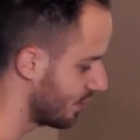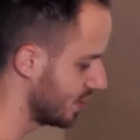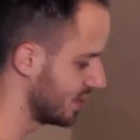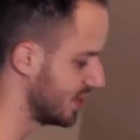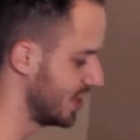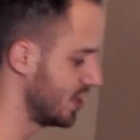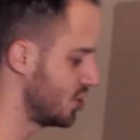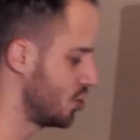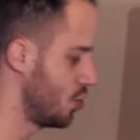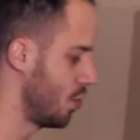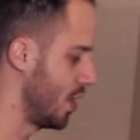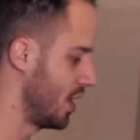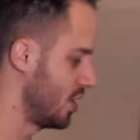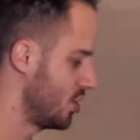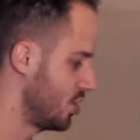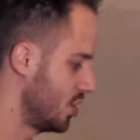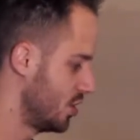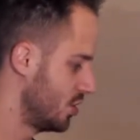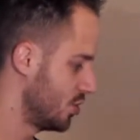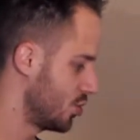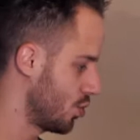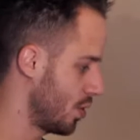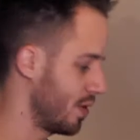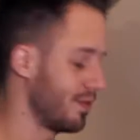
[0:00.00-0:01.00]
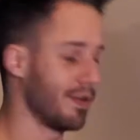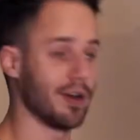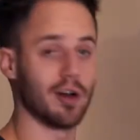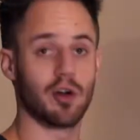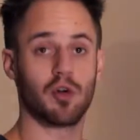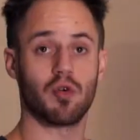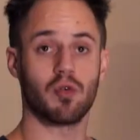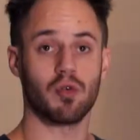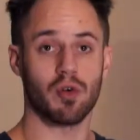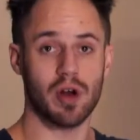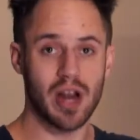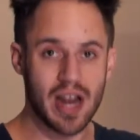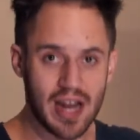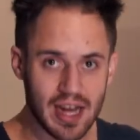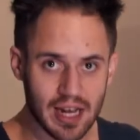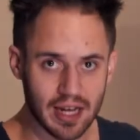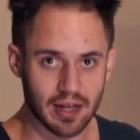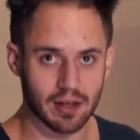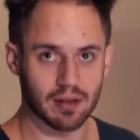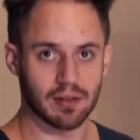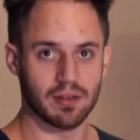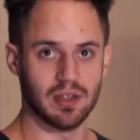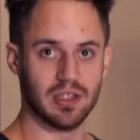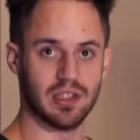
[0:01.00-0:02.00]
situations or even
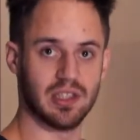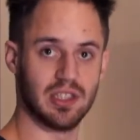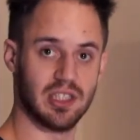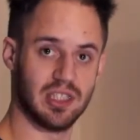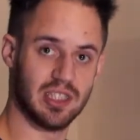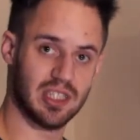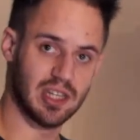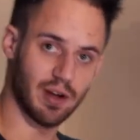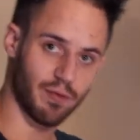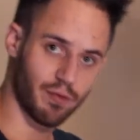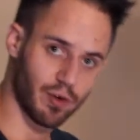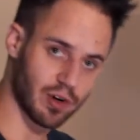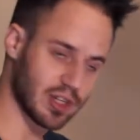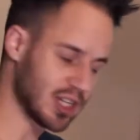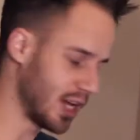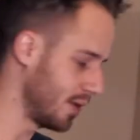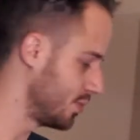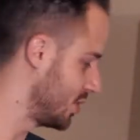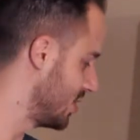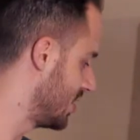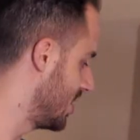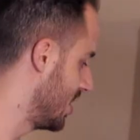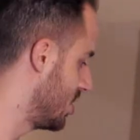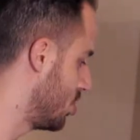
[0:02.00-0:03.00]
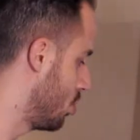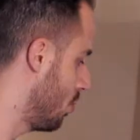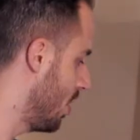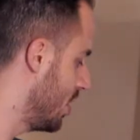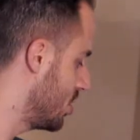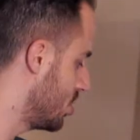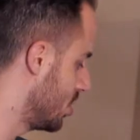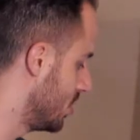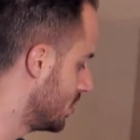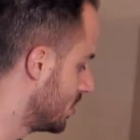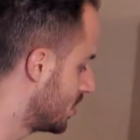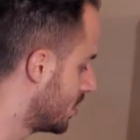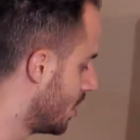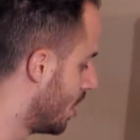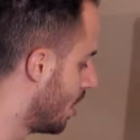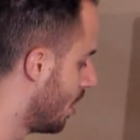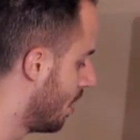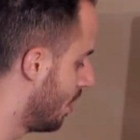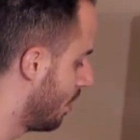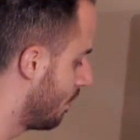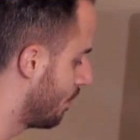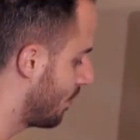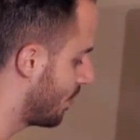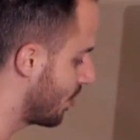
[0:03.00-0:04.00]
creating these different types of situations
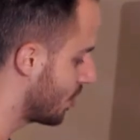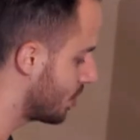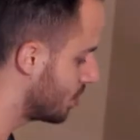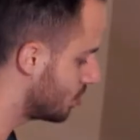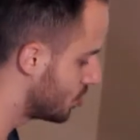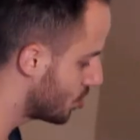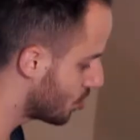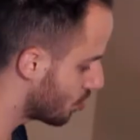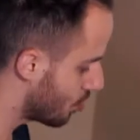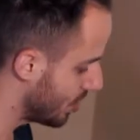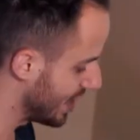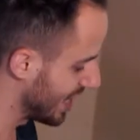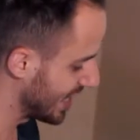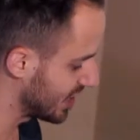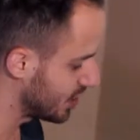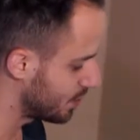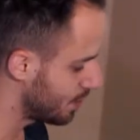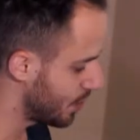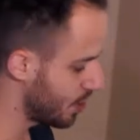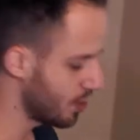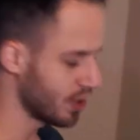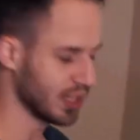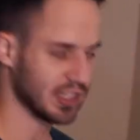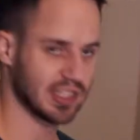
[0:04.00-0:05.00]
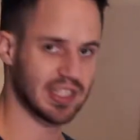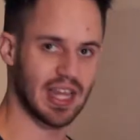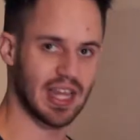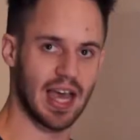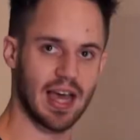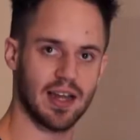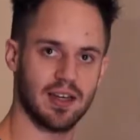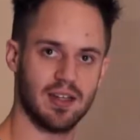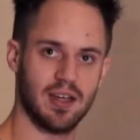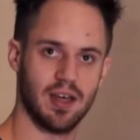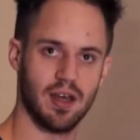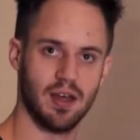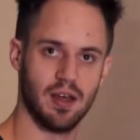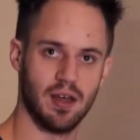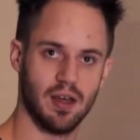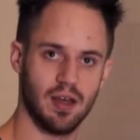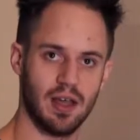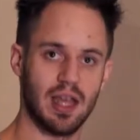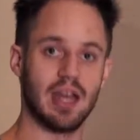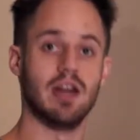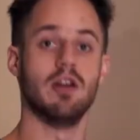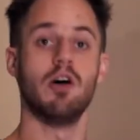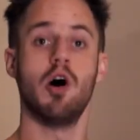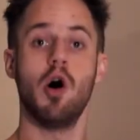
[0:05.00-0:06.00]
for you to re-experience that
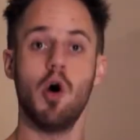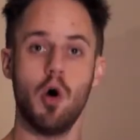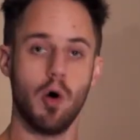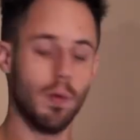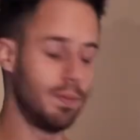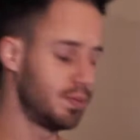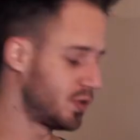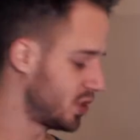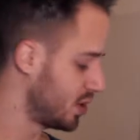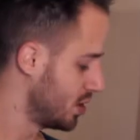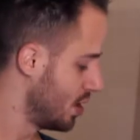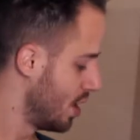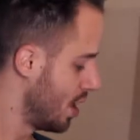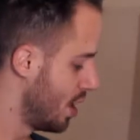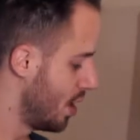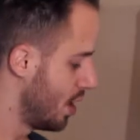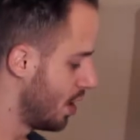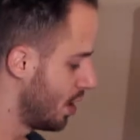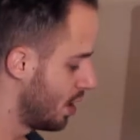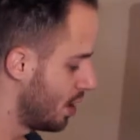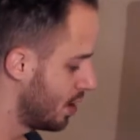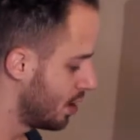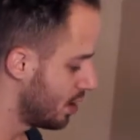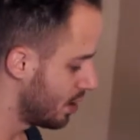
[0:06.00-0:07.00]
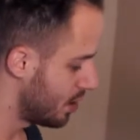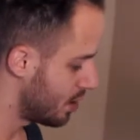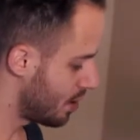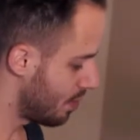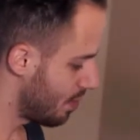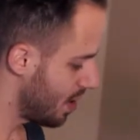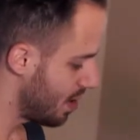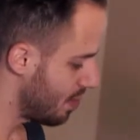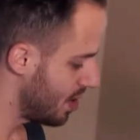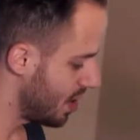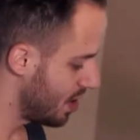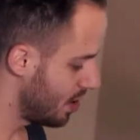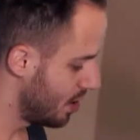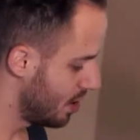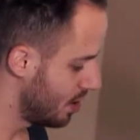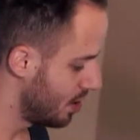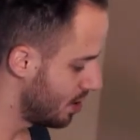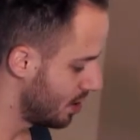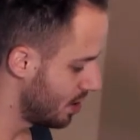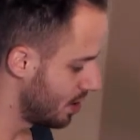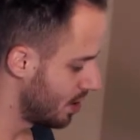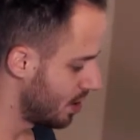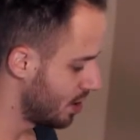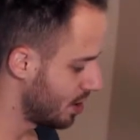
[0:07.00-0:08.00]
in hopes that maybe
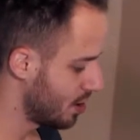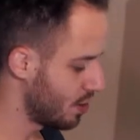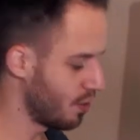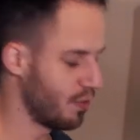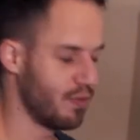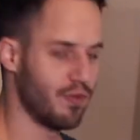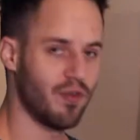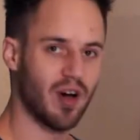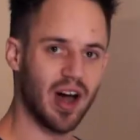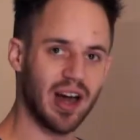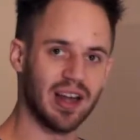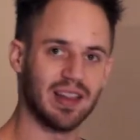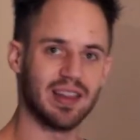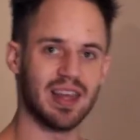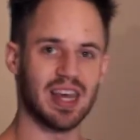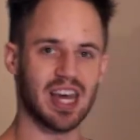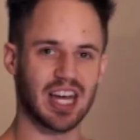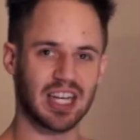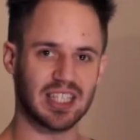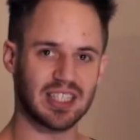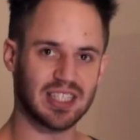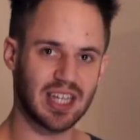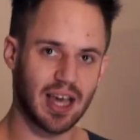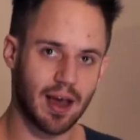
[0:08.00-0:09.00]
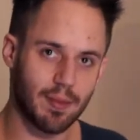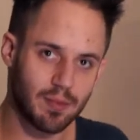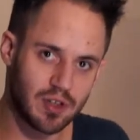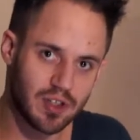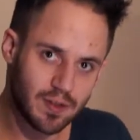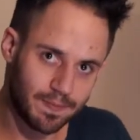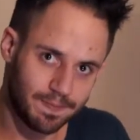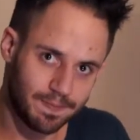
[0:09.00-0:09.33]
you'll finally accept